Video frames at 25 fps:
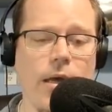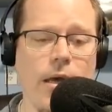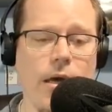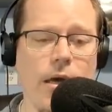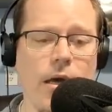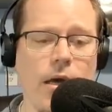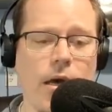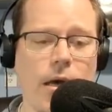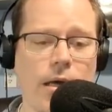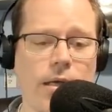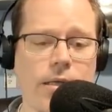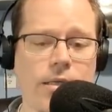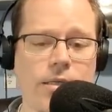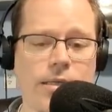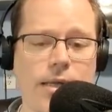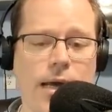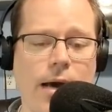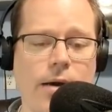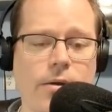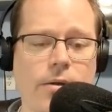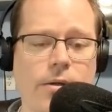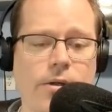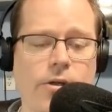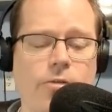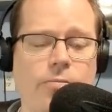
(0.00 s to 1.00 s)
uh, it's
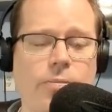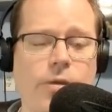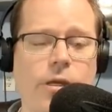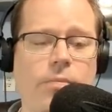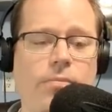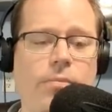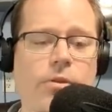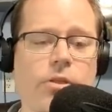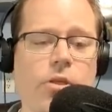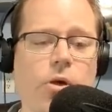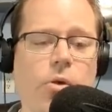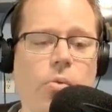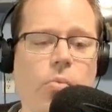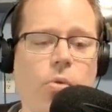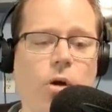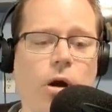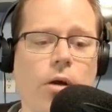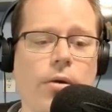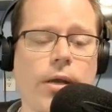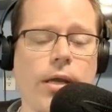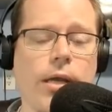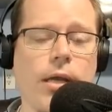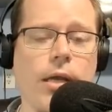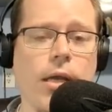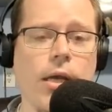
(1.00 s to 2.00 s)
down a little bit. But don't
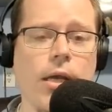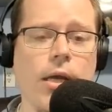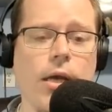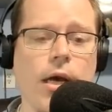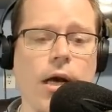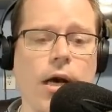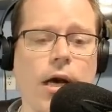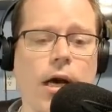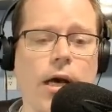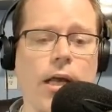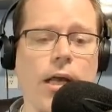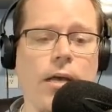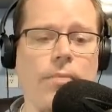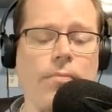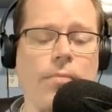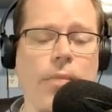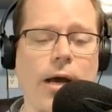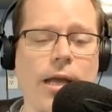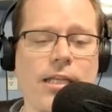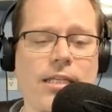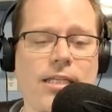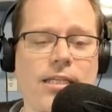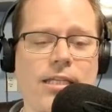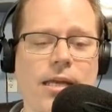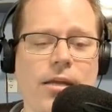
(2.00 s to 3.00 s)
worry, uh, it
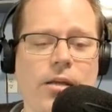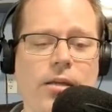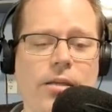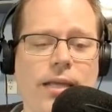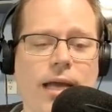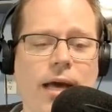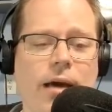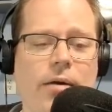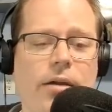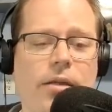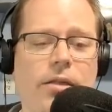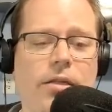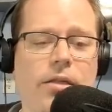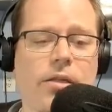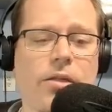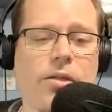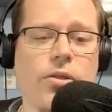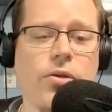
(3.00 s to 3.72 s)
might settle down into the